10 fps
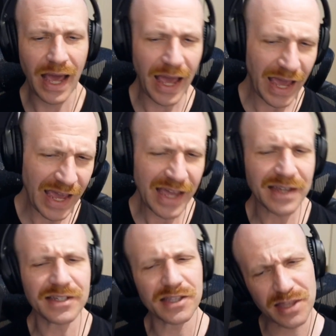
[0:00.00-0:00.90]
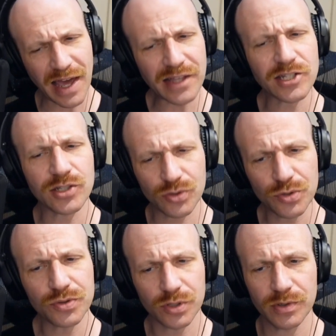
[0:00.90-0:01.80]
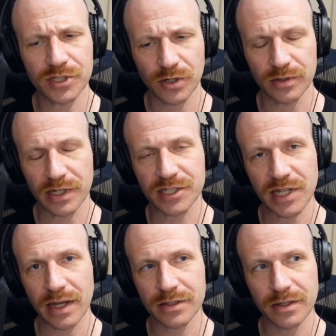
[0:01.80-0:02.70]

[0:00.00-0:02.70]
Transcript: And that's true to a certain extent.